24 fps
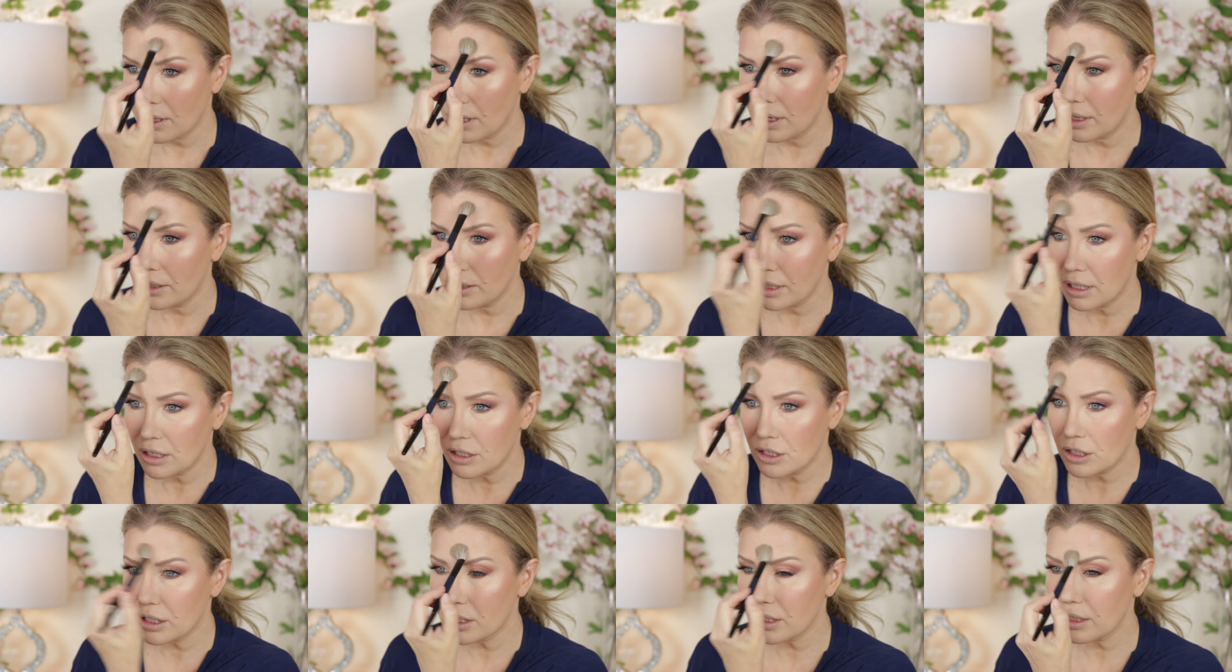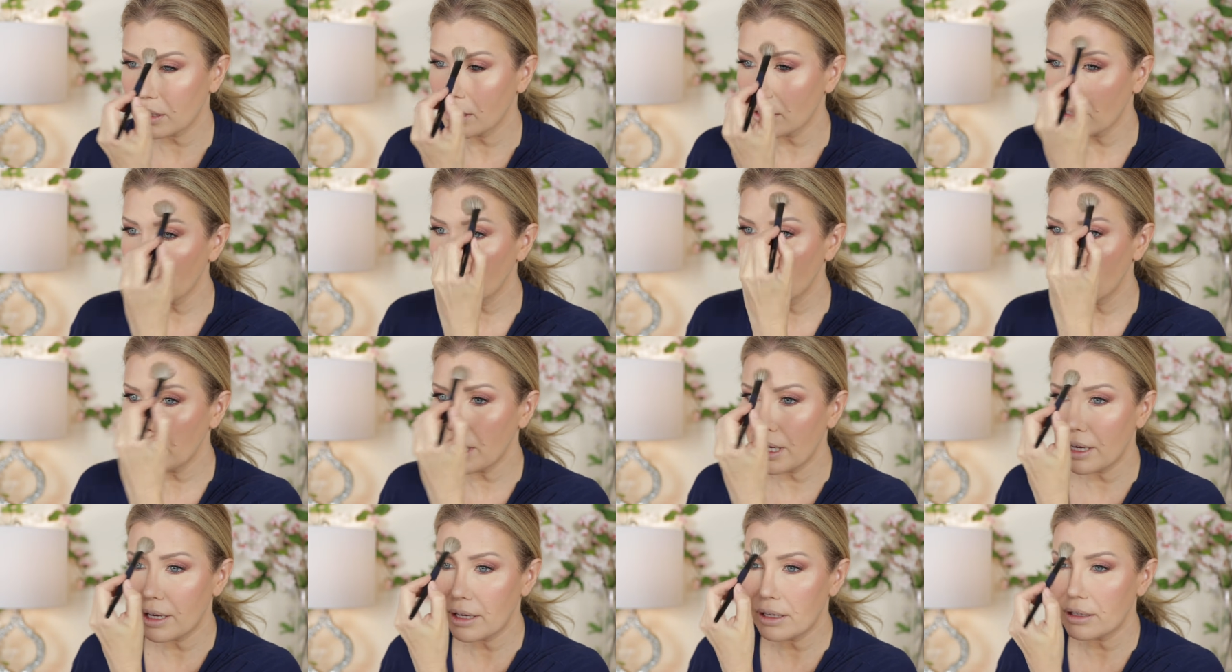And then just a little
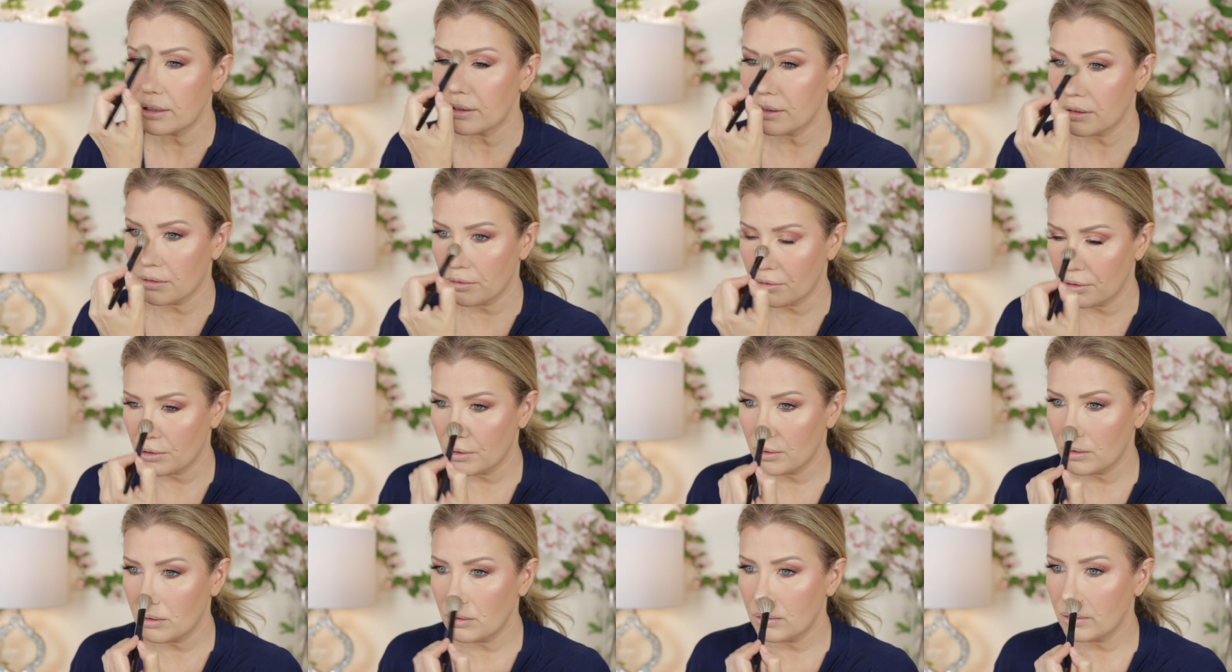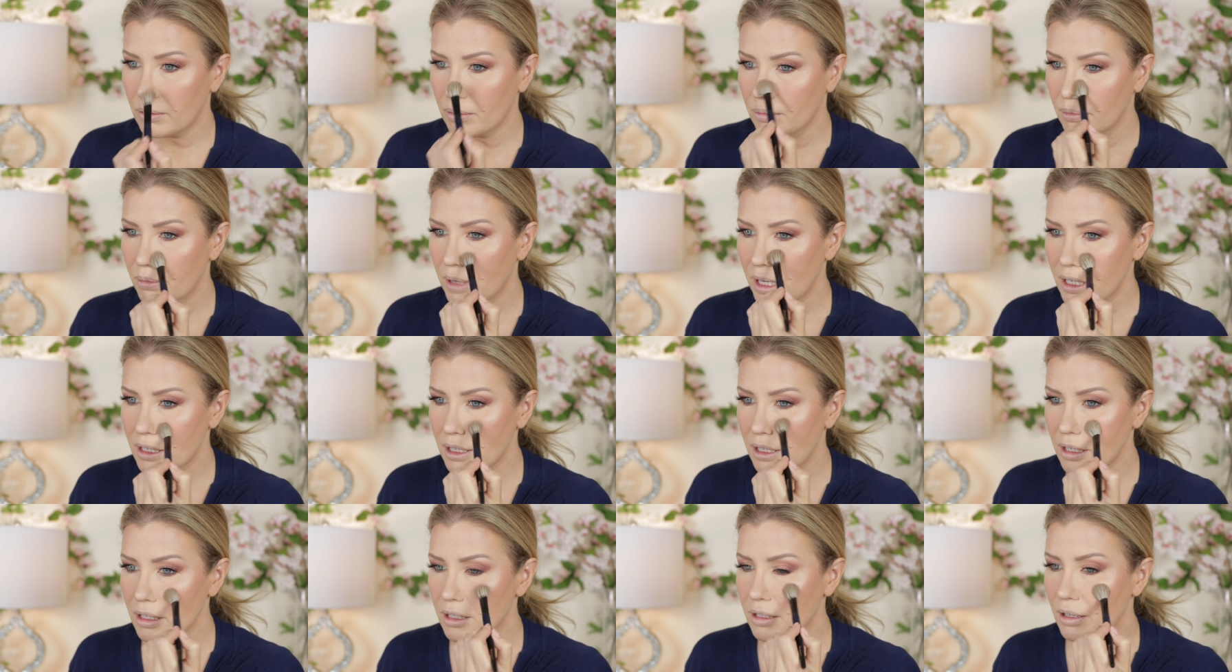bit through my
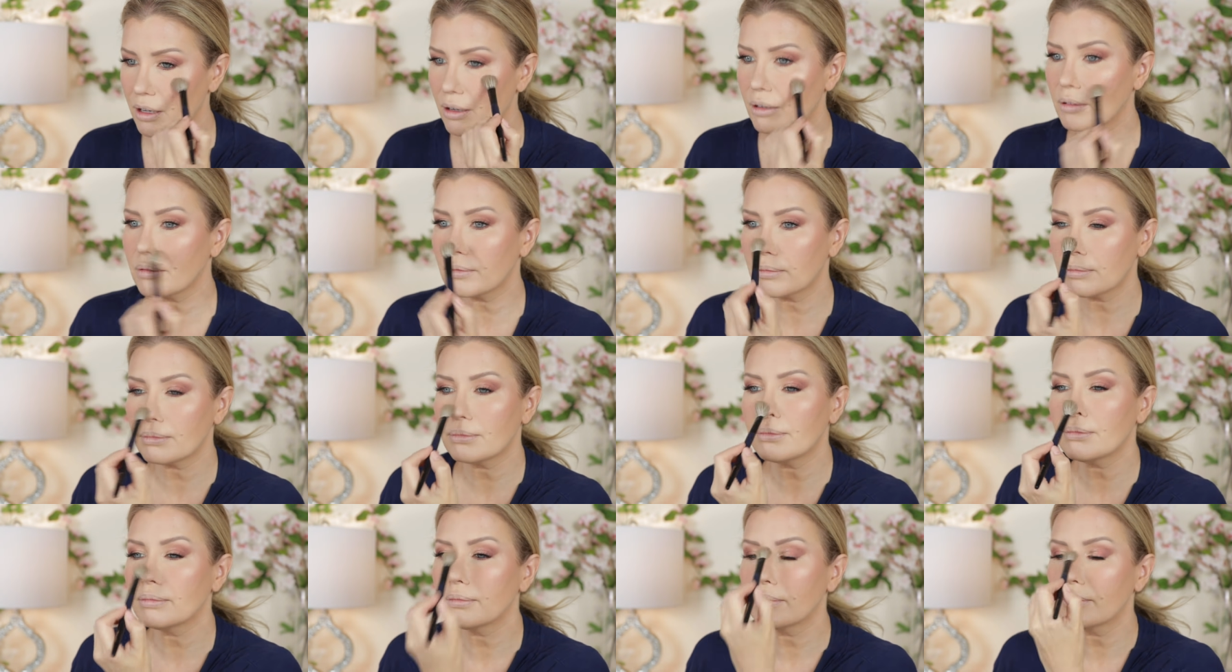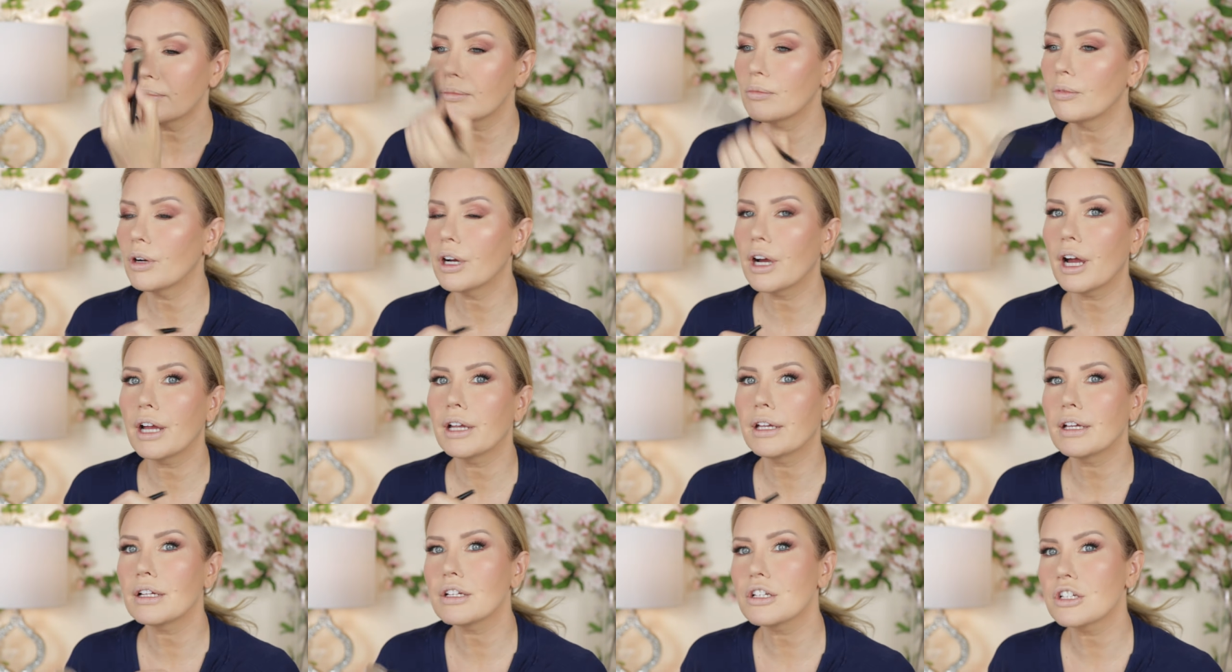T-zone where
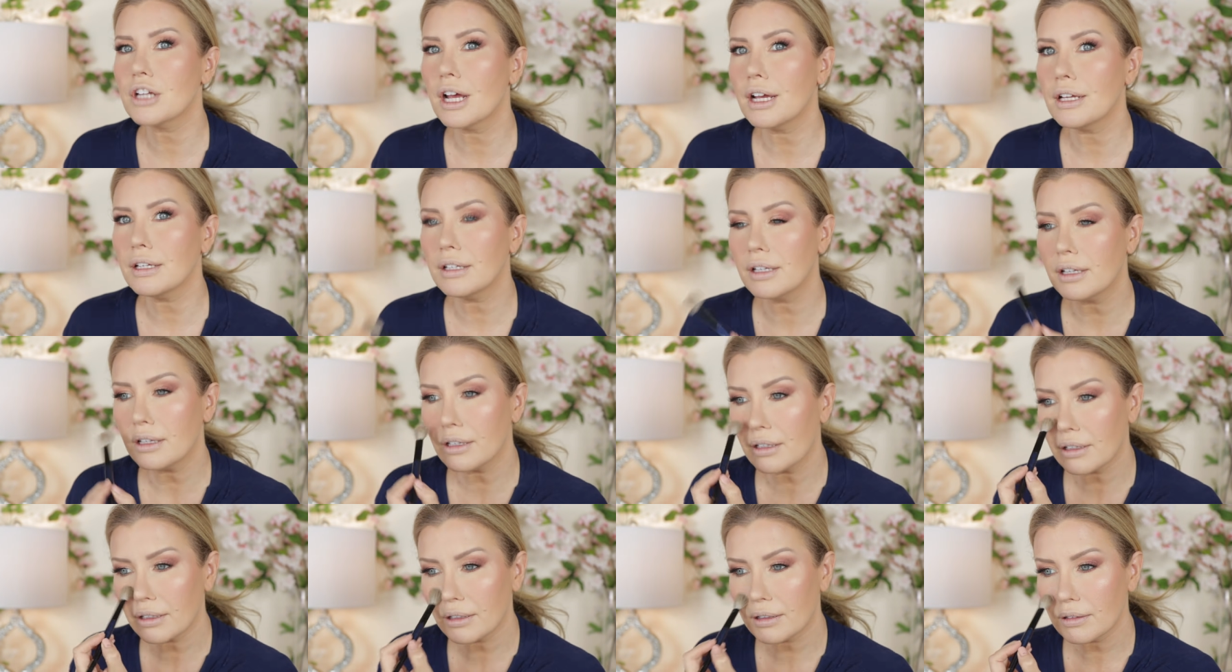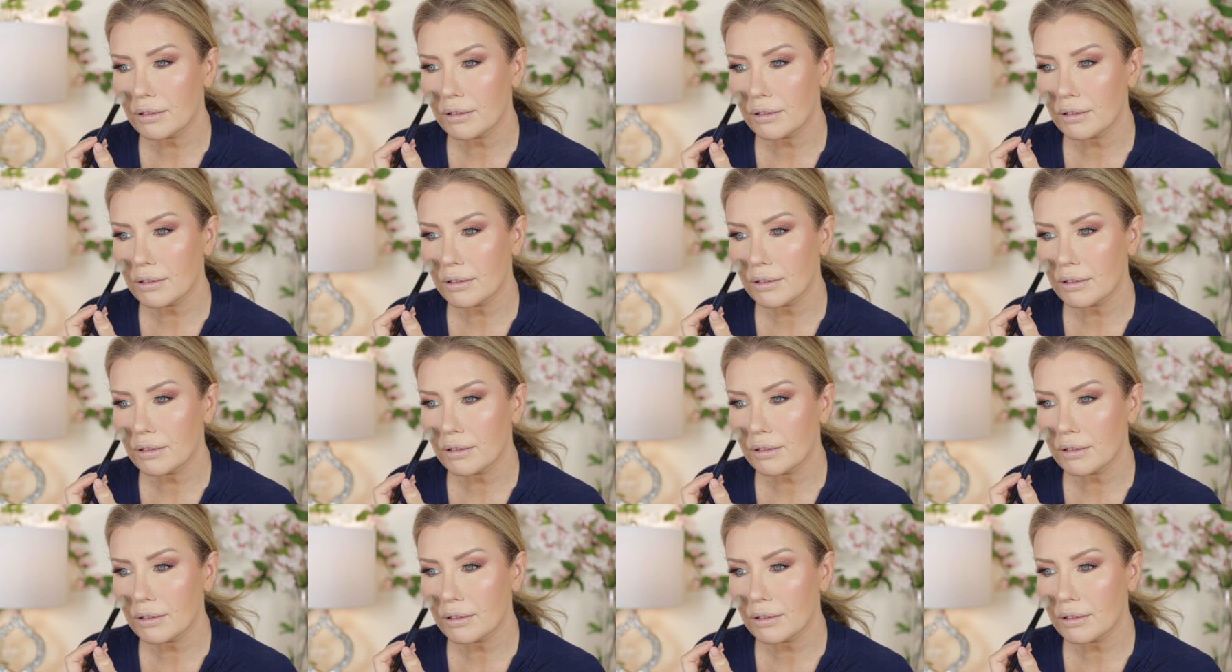I get shiny.